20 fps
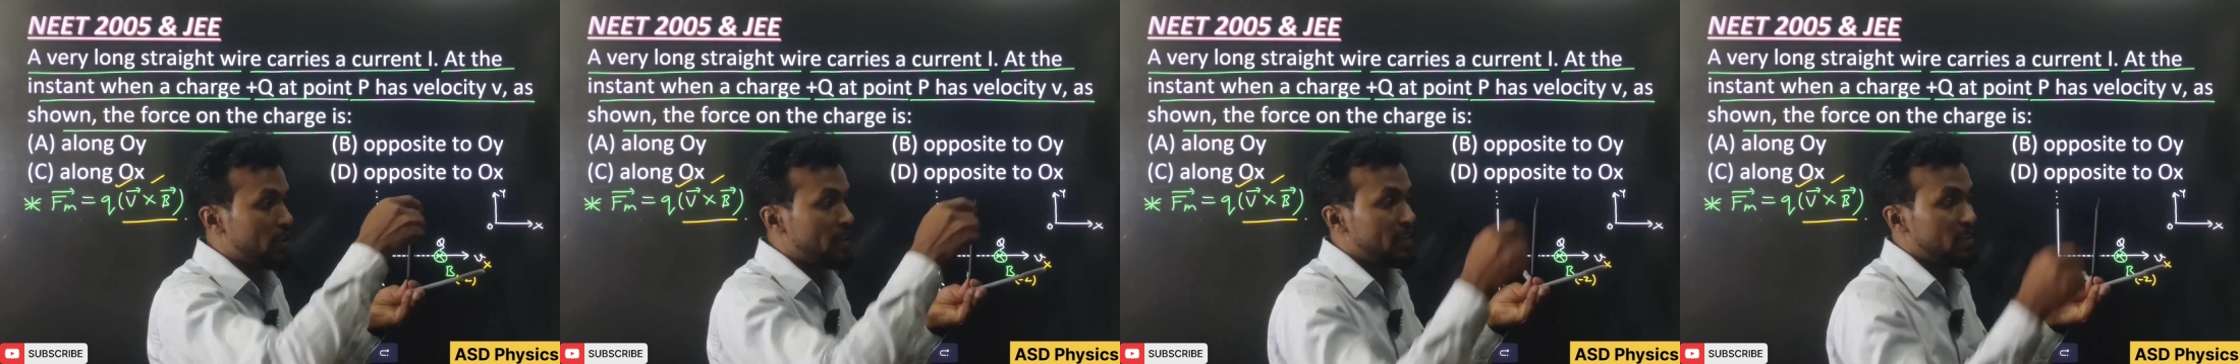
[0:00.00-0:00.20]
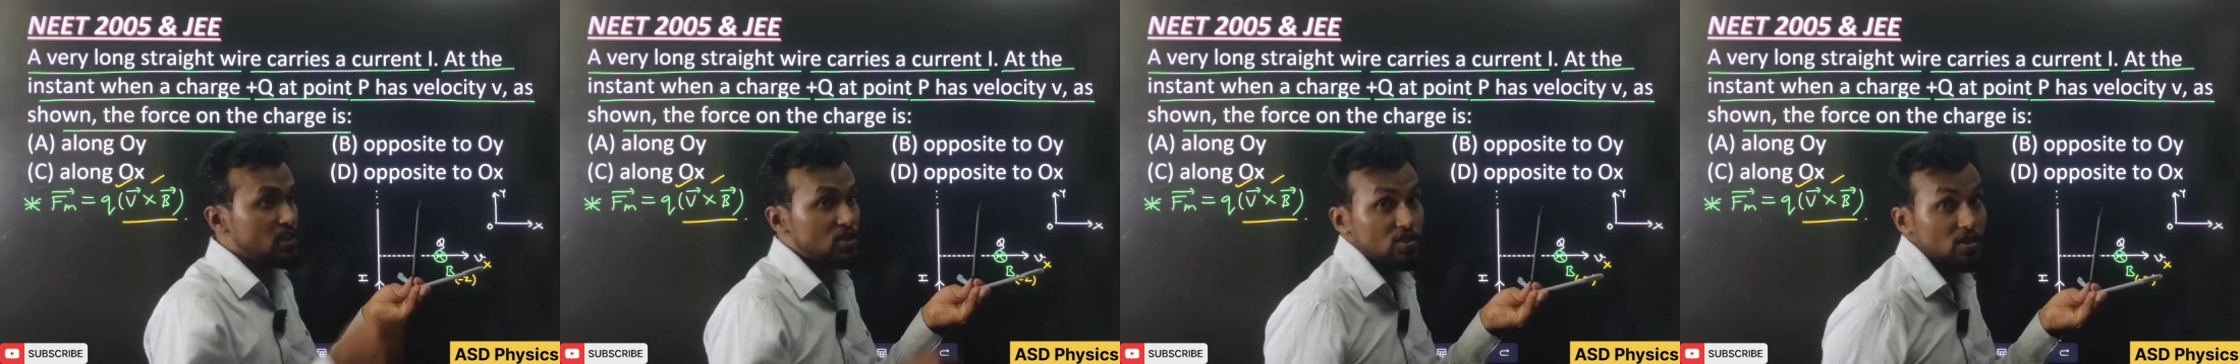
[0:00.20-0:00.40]

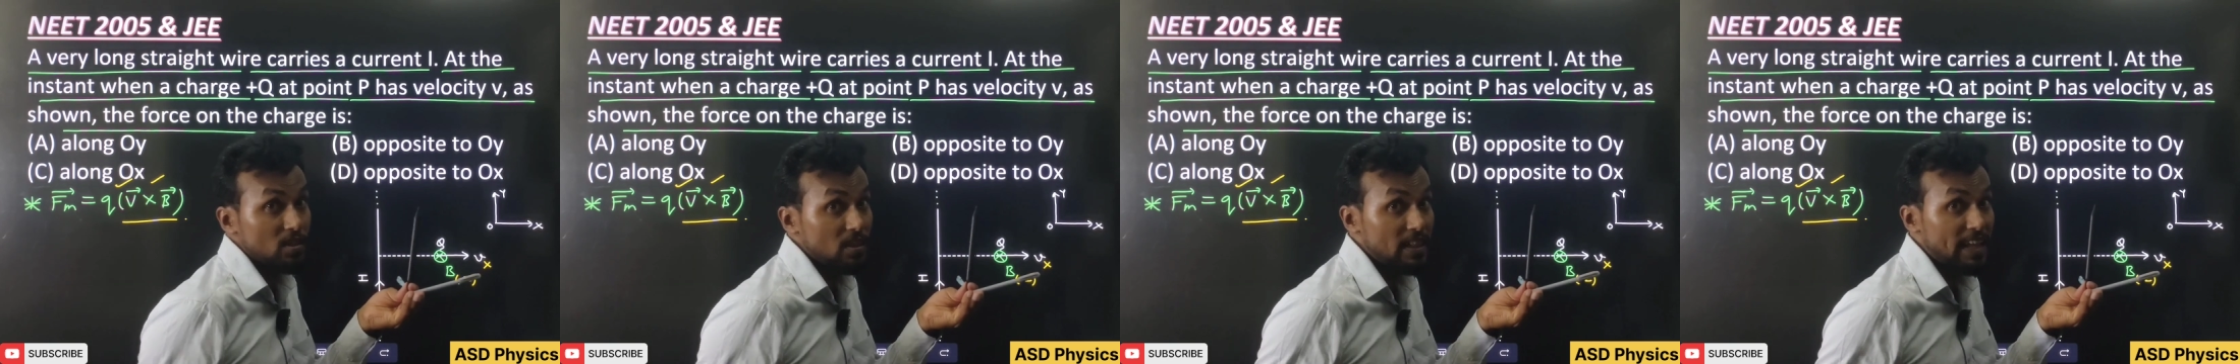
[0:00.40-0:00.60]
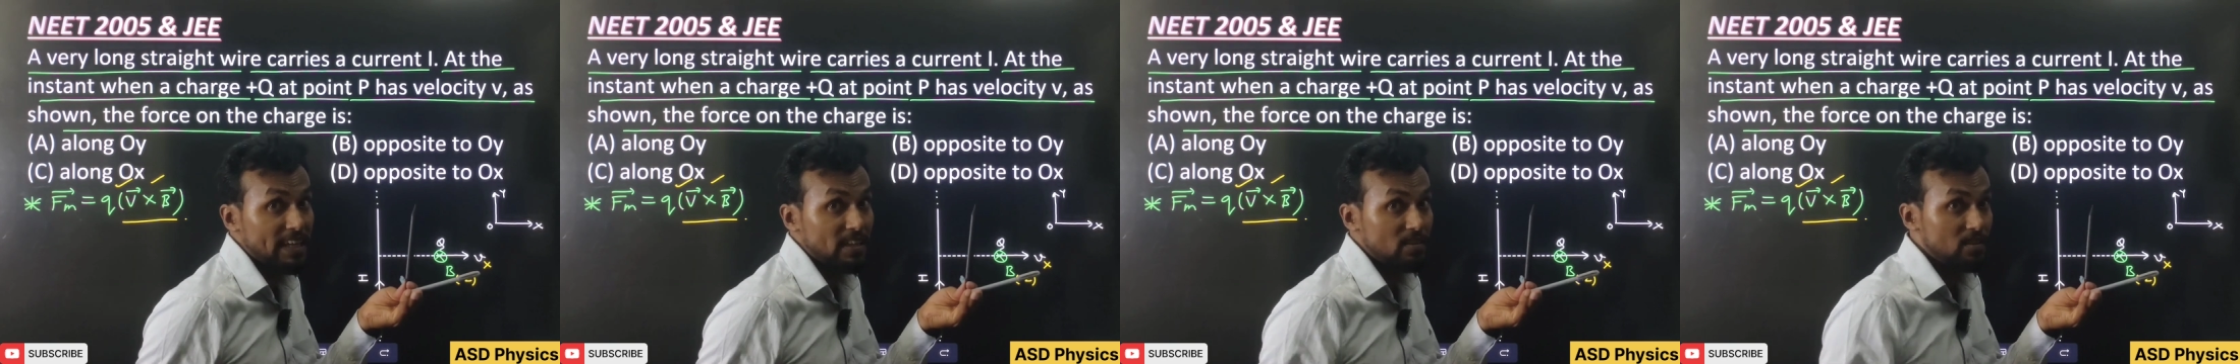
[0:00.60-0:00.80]
direction,
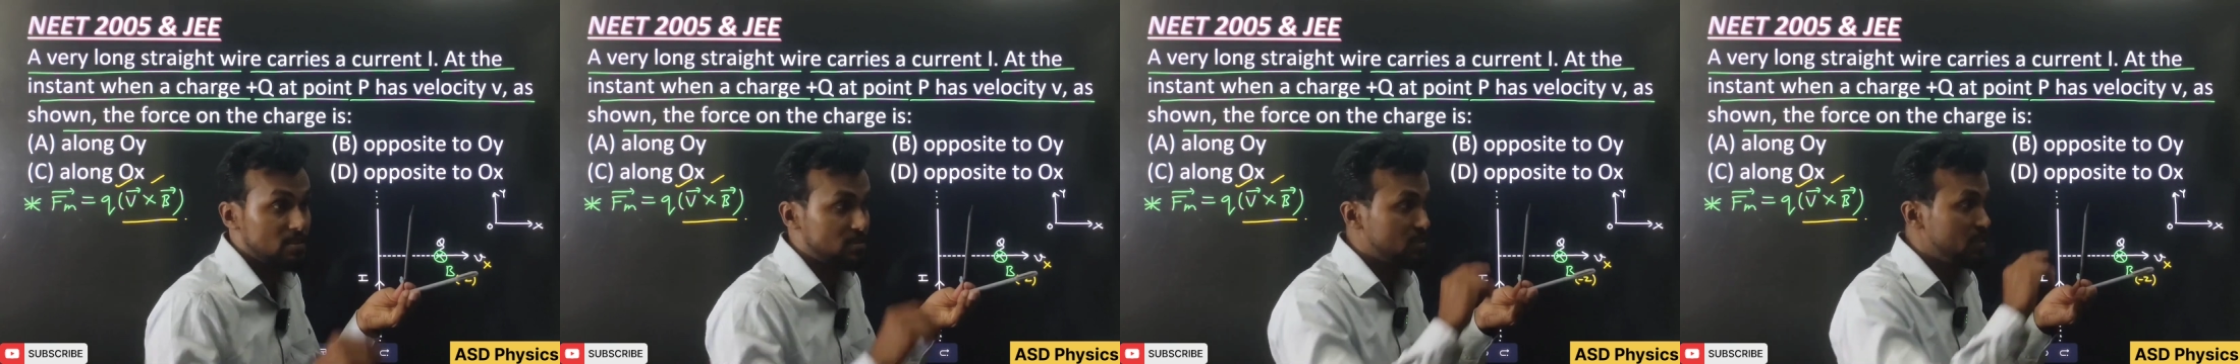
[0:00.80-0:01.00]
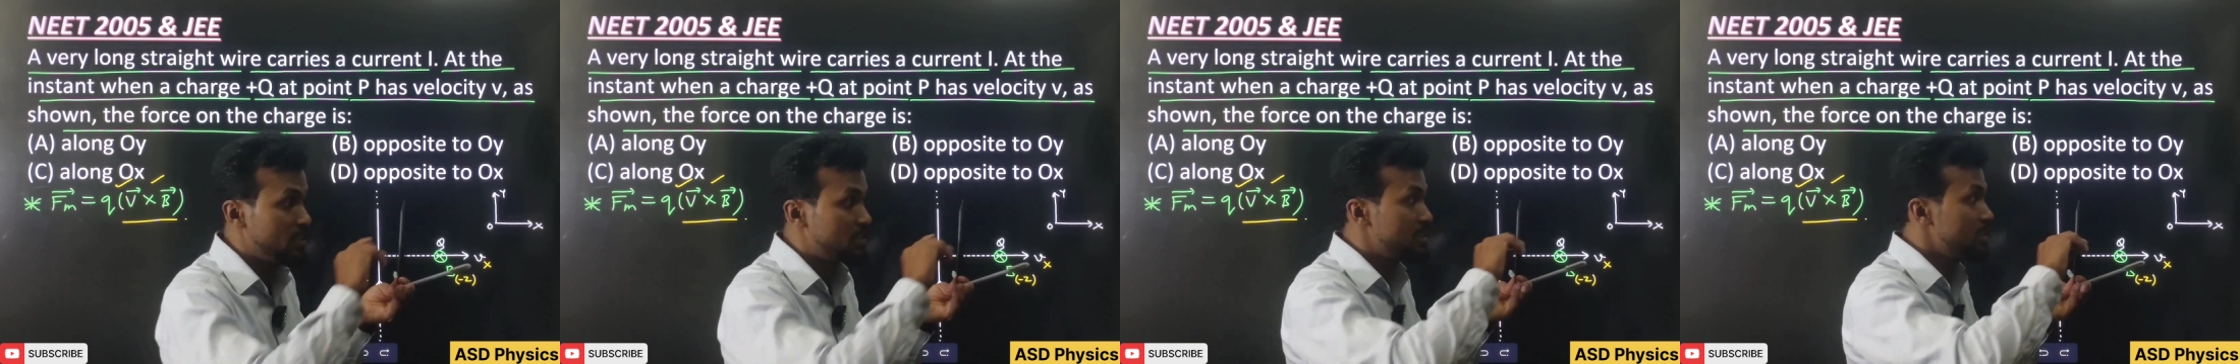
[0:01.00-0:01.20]
like
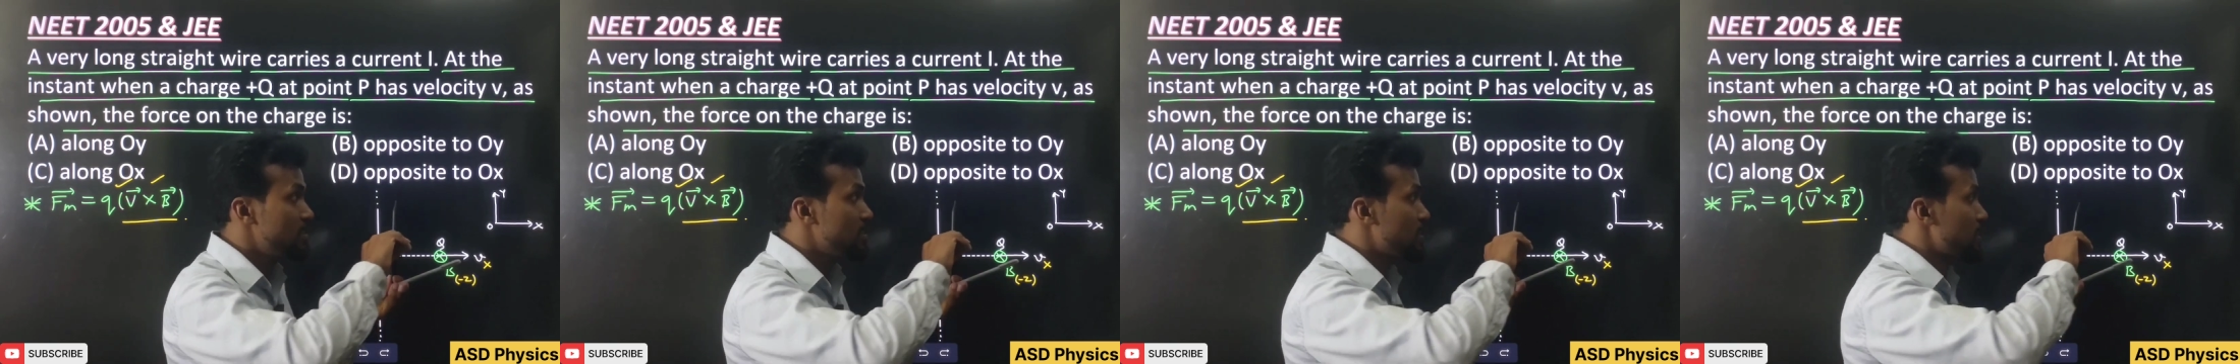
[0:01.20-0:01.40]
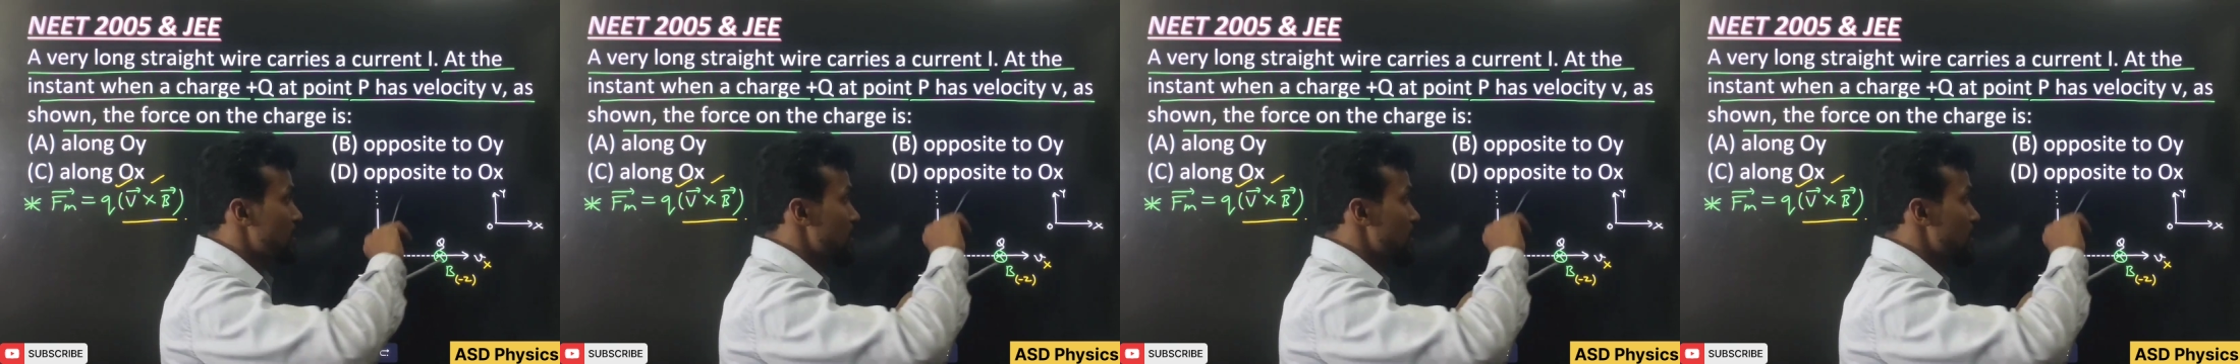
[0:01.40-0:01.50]
this. Is it?